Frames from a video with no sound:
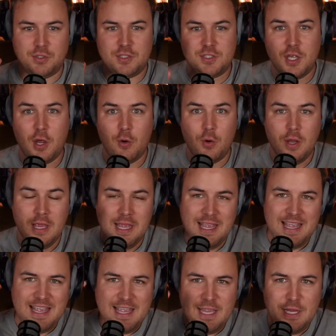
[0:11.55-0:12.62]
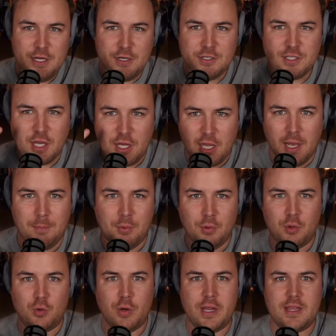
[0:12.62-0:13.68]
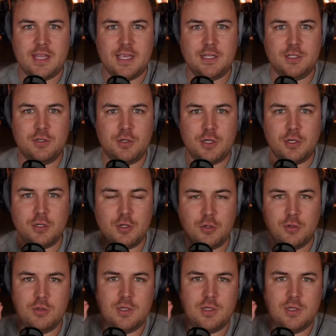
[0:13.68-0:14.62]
So, here's a couple quick things you can do